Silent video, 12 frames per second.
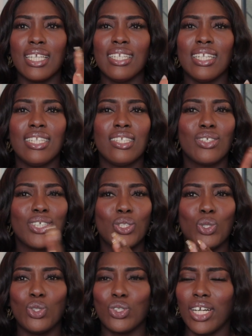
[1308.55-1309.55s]
and then it starts
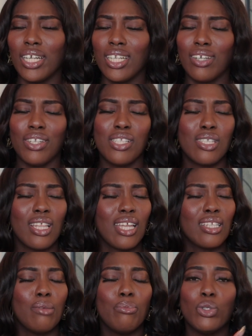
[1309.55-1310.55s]
to dry down into
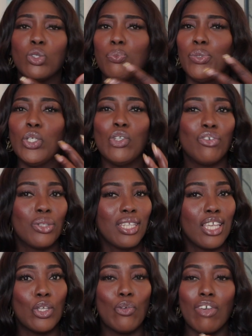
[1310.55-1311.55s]
like the most beautiful
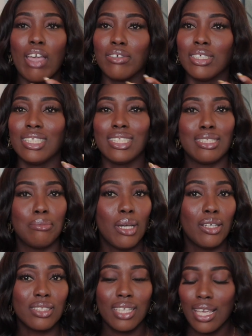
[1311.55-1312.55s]
thing you've ever
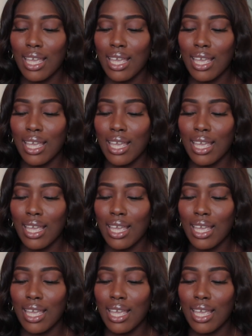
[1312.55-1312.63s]
smelled.